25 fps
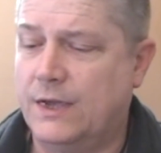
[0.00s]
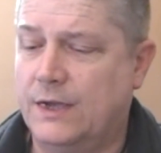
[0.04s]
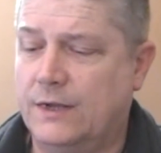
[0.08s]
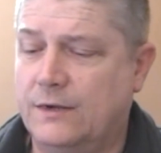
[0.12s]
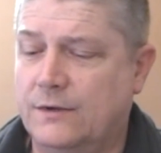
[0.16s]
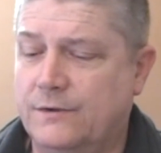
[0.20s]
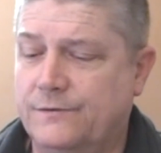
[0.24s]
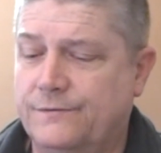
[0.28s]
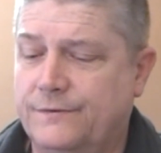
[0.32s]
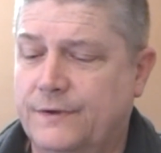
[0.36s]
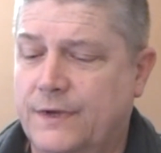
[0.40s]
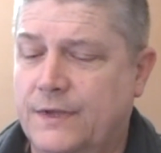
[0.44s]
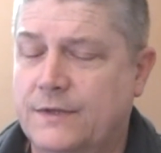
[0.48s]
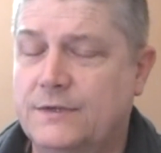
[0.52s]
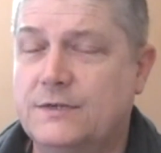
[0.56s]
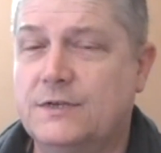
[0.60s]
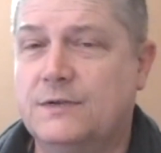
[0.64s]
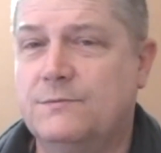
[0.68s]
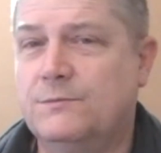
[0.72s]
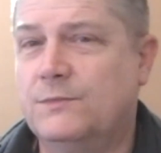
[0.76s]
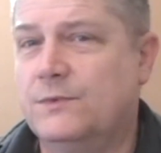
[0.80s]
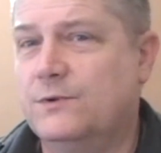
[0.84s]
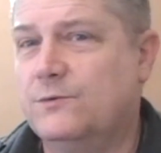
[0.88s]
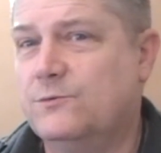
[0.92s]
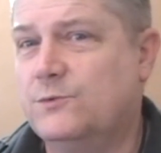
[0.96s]
and I found
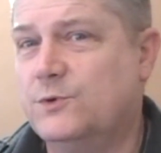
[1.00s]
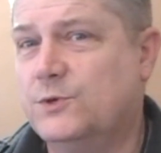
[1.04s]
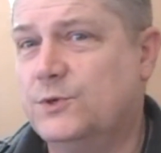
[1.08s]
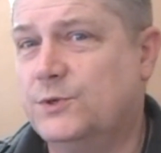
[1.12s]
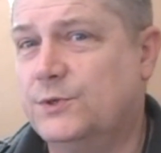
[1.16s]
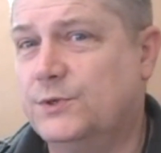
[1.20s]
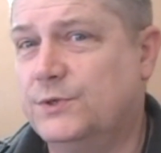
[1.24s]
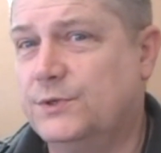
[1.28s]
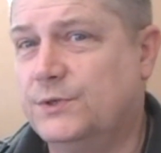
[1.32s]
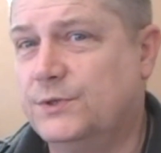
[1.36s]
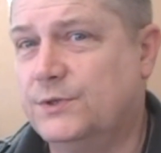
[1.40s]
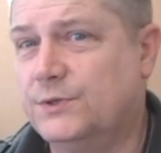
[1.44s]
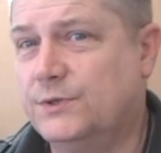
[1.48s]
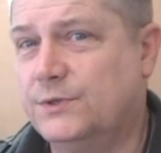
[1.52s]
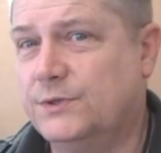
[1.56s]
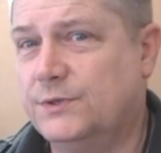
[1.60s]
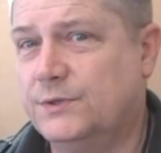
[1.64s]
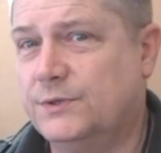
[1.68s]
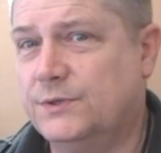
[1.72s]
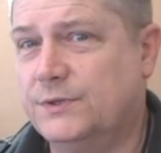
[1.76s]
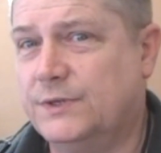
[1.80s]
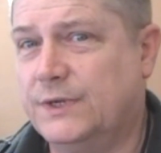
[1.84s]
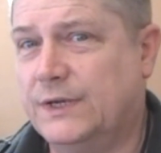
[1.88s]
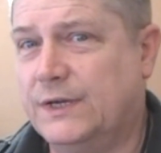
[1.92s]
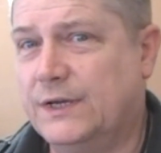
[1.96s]
some that were
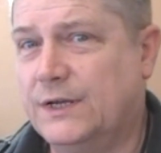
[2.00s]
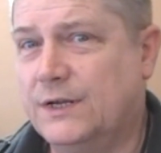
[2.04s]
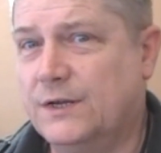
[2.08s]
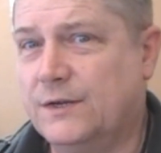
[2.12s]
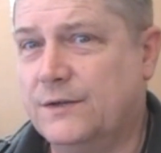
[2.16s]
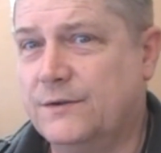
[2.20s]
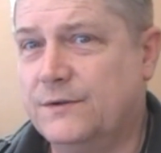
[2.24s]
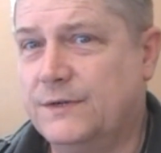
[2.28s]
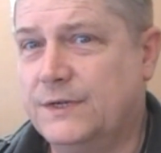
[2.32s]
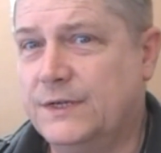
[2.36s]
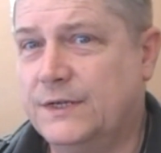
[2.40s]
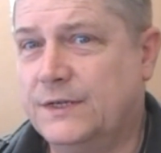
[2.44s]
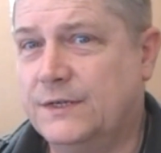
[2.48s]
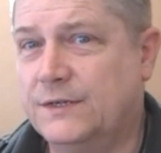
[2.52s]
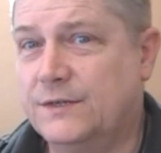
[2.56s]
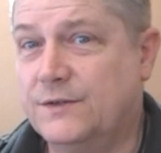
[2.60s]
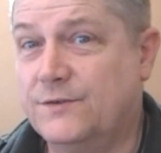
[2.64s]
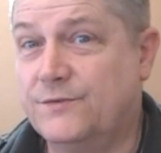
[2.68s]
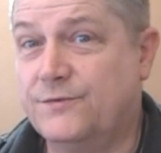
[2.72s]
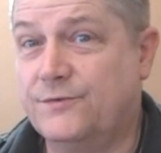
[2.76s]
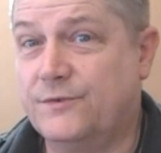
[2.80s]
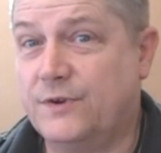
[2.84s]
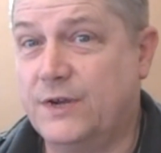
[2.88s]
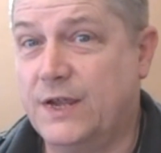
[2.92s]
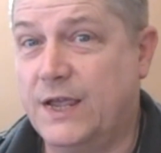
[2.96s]
including the
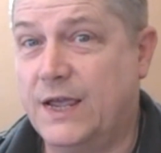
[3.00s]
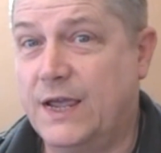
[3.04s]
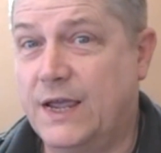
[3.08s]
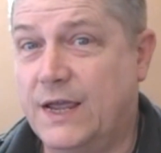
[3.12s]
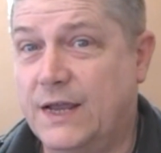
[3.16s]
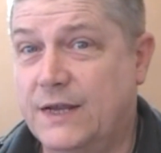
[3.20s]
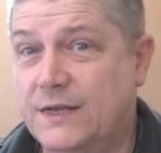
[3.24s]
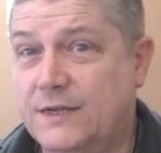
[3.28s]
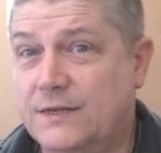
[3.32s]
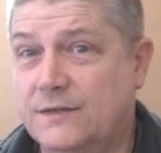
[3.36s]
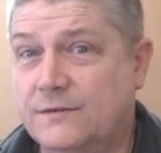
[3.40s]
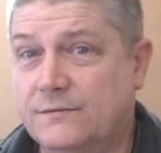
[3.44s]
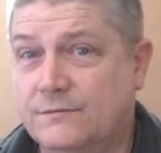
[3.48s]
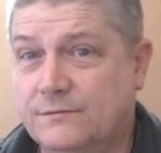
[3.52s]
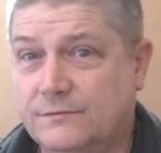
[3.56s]
3-head